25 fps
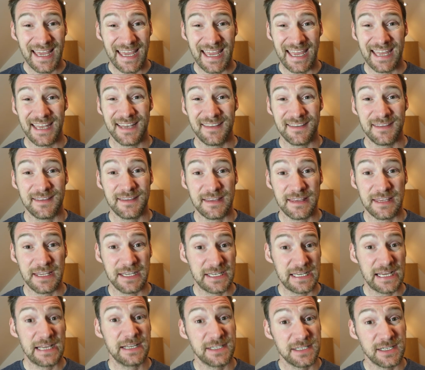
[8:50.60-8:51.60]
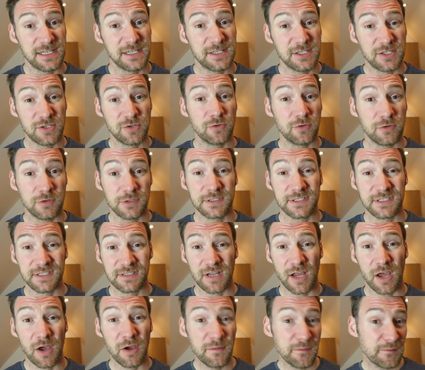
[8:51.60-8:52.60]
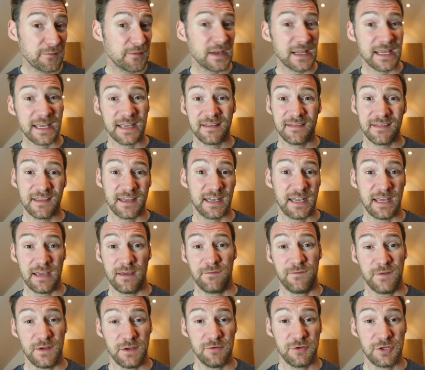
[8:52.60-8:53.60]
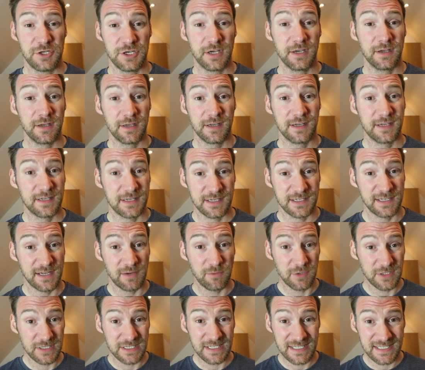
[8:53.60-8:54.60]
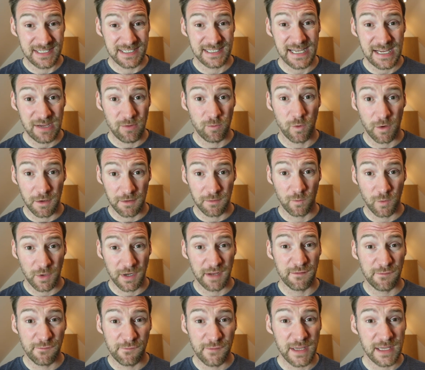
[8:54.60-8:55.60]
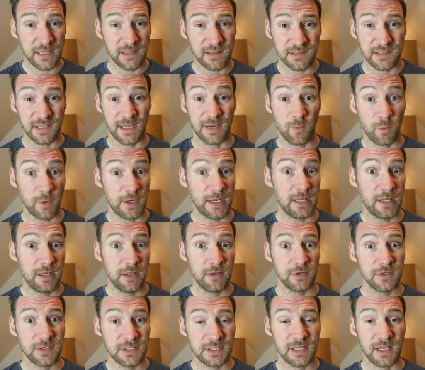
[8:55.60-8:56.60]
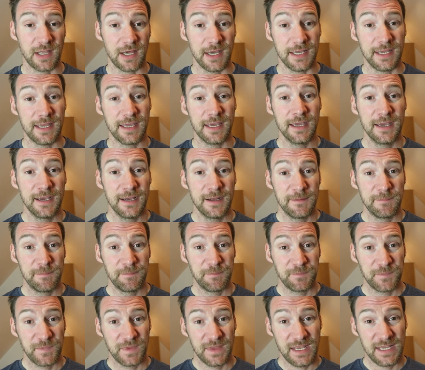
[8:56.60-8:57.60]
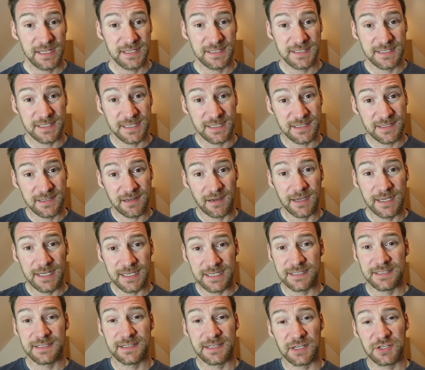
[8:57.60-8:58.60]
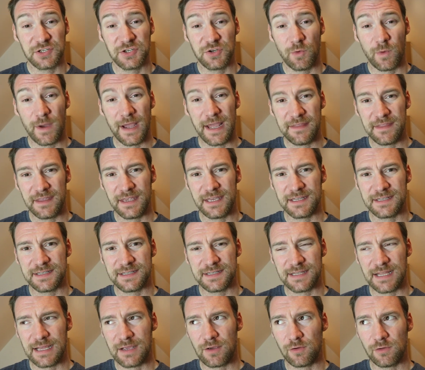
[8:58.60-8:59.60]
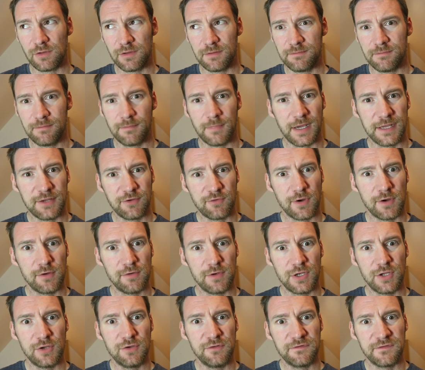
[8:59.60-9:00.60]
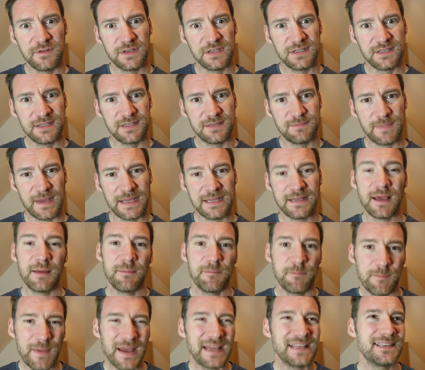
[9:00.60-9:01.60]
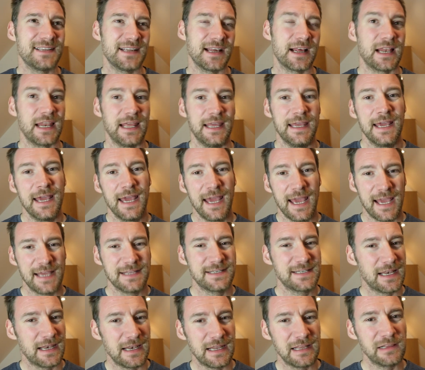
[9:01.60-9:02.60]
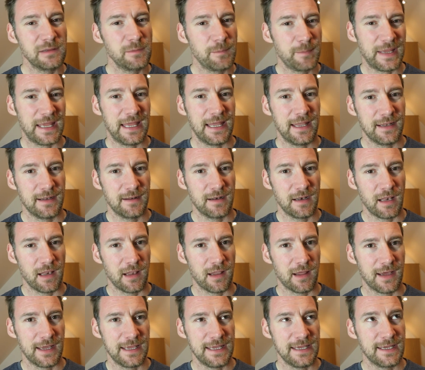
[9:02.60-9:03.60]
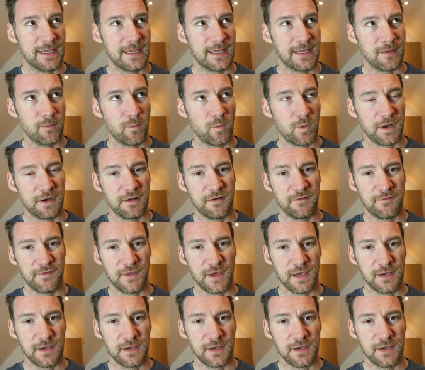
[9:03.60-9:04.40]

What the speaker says: in the Tesla stores, hopefully in the near future, because I want to see what it feels like, what it looks like. It's designed in such a way, I think they call them micro louvers. Basically, it's a little bit like one of